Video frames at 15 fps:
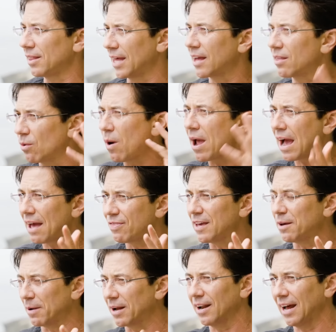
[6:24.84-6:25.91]
Okay. And like the way I
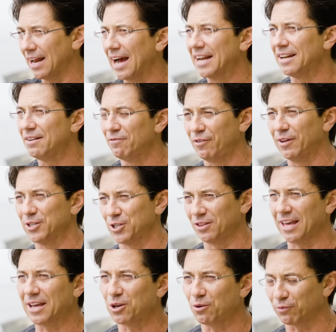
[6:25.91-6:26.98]
think about it, and I, I didn't finish
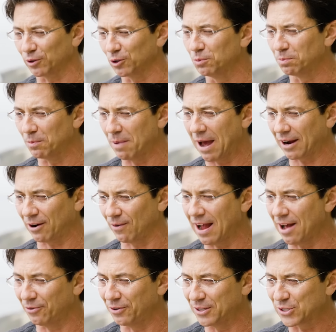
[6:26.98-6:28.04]
it, yeah. thank you for looping back yeah.
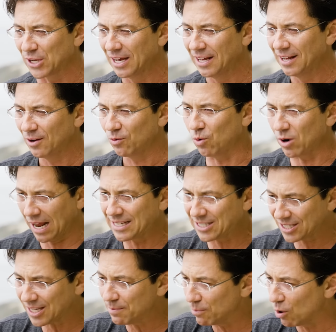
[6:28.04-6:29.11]
around, is what I
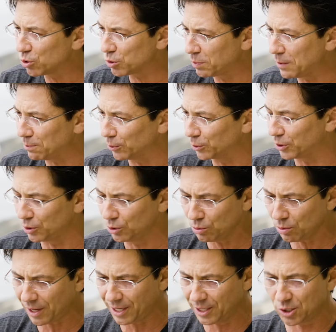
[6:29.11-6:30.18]
see most people
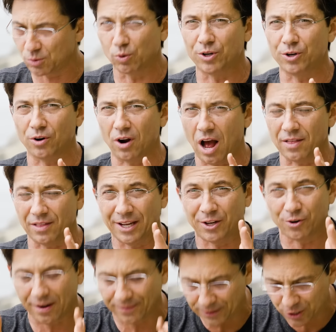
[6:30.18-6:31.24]
do is when you're on,
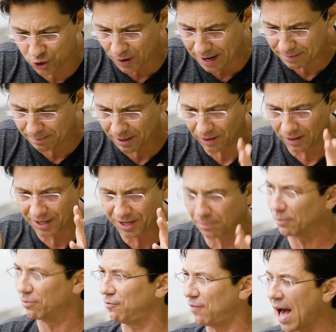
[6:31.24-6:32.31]
like you're on a treadmill on
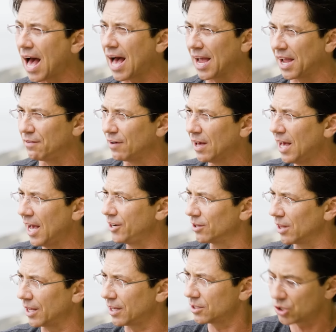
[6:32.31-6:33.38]
number five, yeah. and
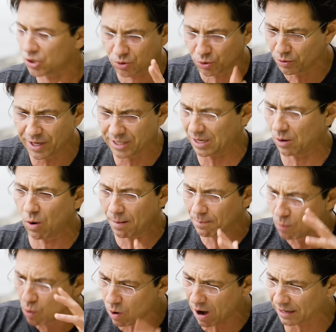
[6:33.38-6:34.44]
you're like, screw this, I want
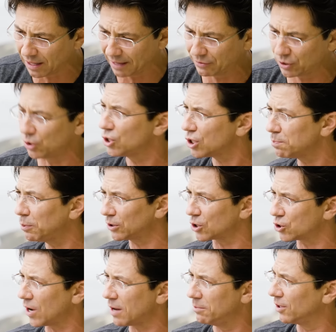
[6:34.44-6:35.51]
more out of life. So you just put
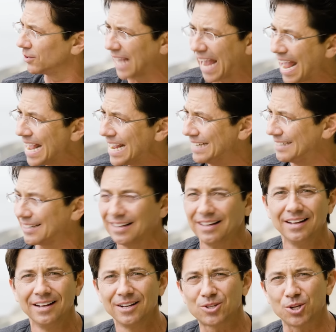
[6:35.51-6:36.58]
the treadmill to eight. Mm.
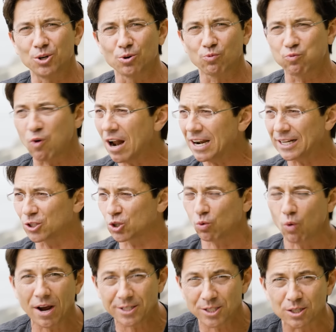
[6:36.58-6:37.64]
So you're running
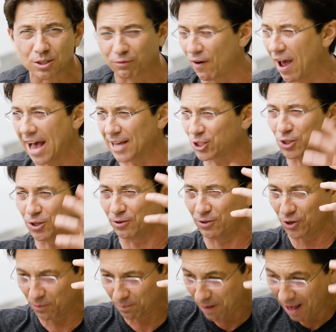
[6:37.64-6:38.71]
twice as fast, you're,
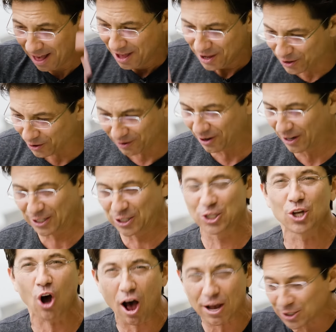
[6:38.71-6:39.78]
you're, you're
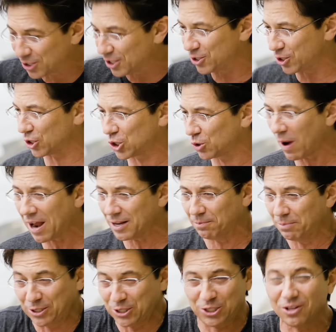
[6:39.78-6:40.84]
exhausted, you're
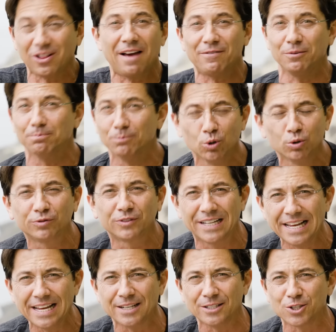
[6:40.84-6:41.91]
sweating, but you still haven't moved
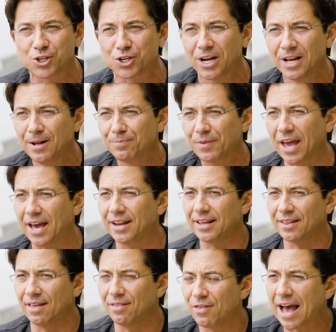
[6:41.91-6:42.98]
an inch. Mm.
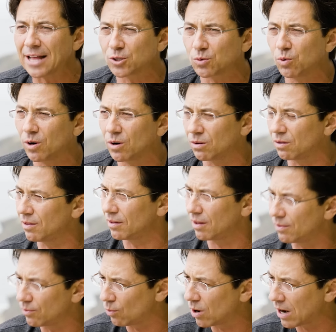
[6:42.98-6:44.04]
And, and that's where,
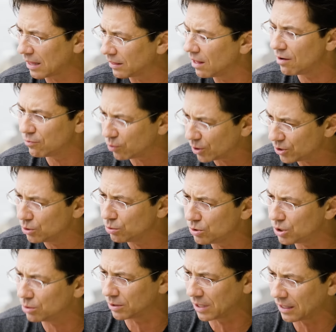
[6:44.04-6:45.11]
what I love what
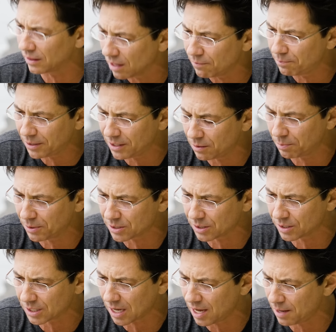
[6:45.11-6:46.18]
you do, and I love mm. being the
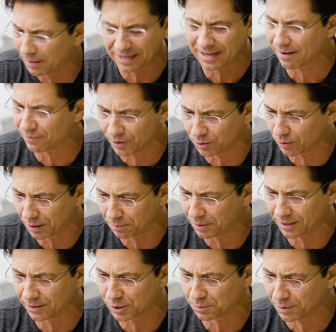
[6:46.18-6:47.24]
business I am, I never knew I'd
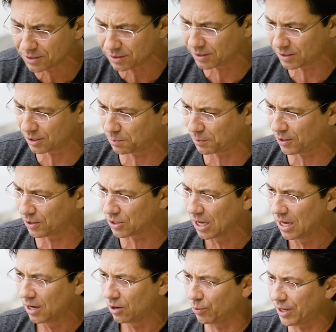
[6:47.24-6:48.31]
be in this business, is because
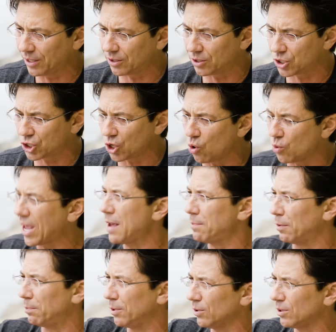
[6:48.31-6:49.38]
we get to show
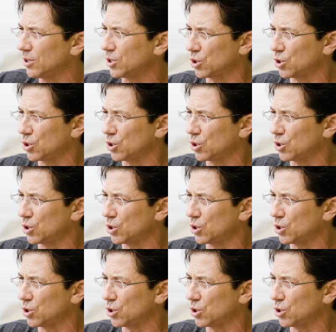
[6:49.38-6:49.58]
capability.